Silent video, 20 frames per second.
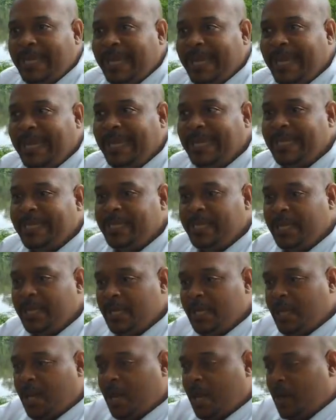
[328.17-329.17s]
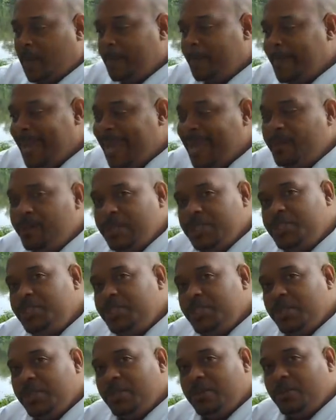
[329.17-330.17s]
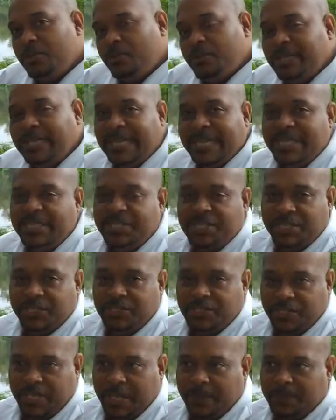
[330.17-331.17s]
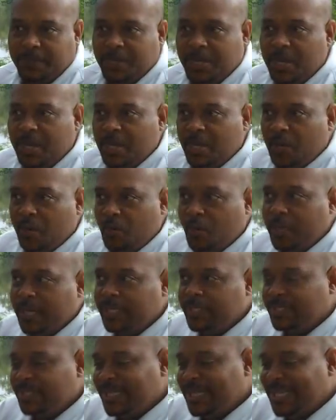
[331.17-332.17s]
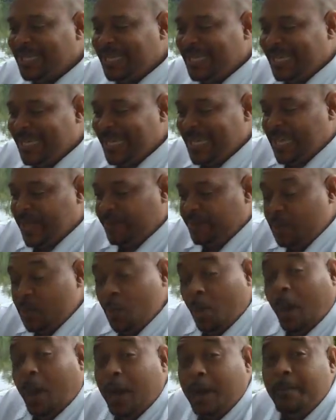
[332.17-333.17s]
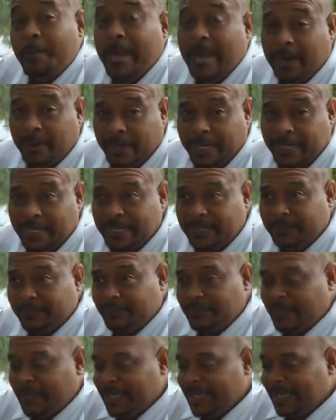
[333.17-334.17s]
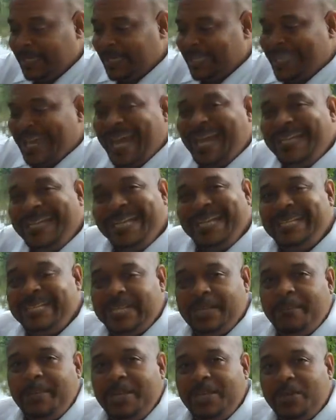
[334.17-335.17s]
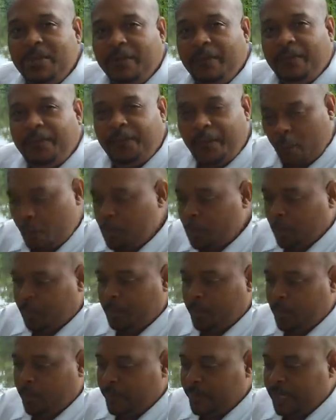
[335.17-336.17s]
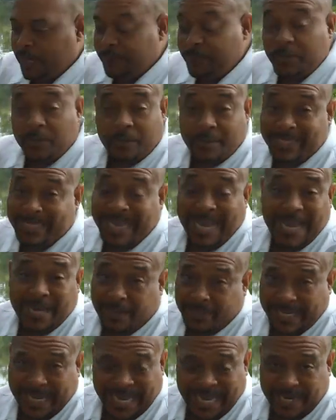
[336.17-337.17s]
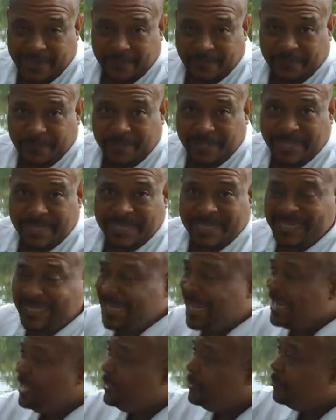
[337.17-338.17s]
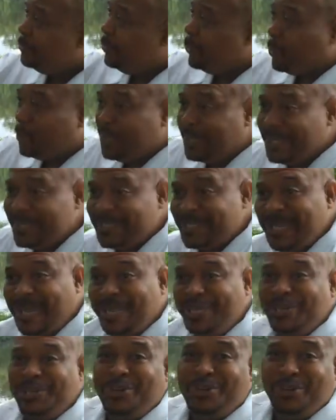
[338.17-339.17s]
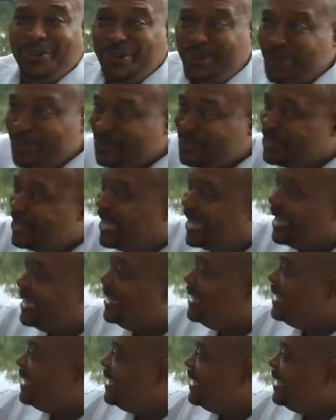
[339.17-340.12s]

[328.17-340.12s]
in our marriage relationships, which, if you are married, that needs to be your focal point of your entire life. Not your boys, not your girls, not